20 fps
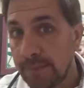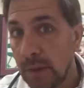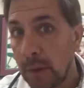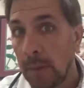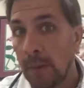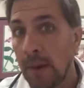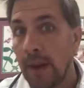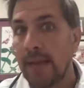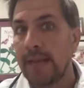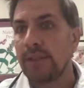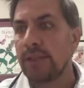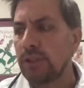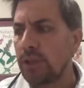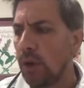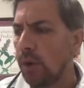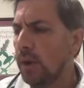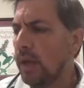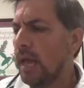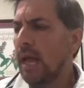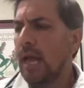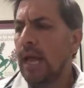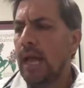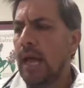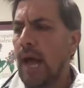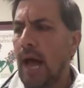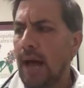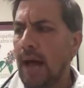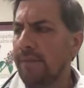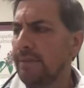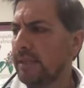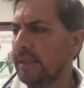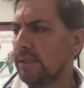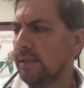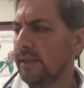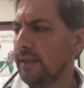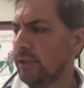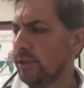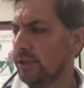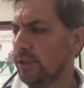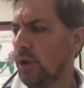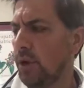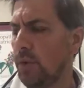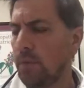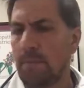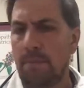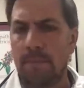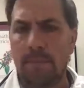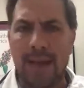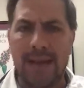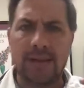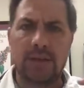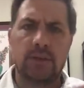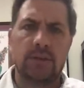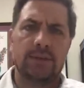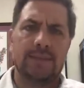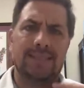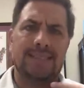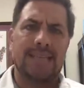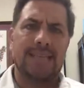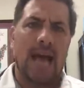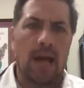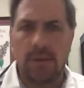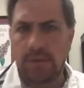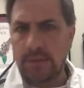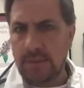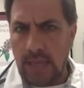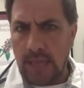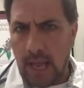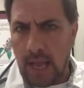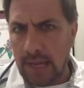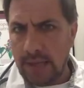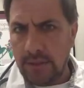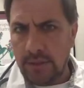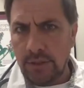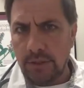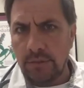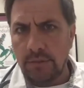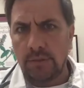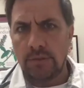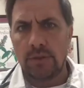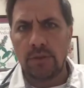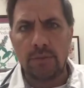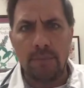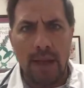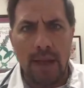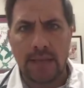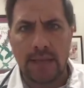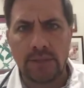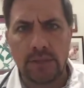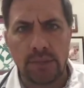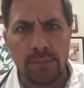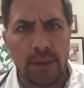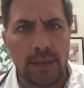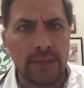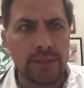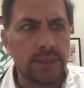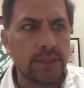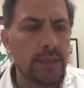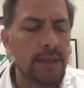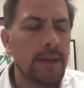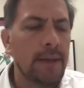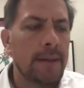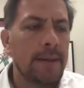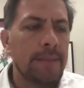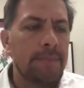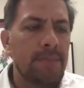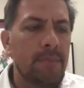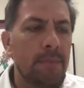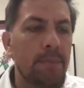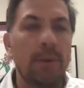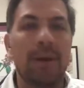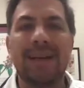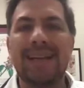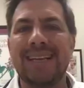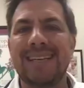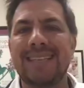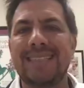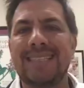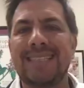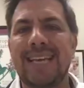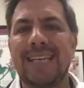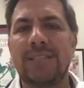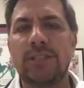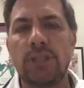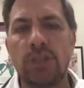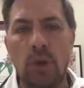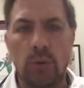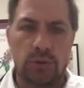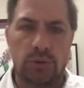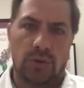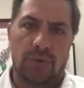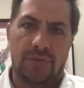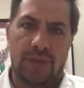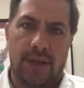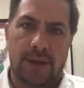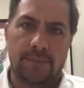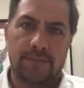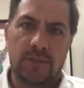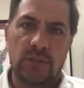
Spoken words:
All right. So obviously, there's no medical downside to masturbation, but it is a social thing.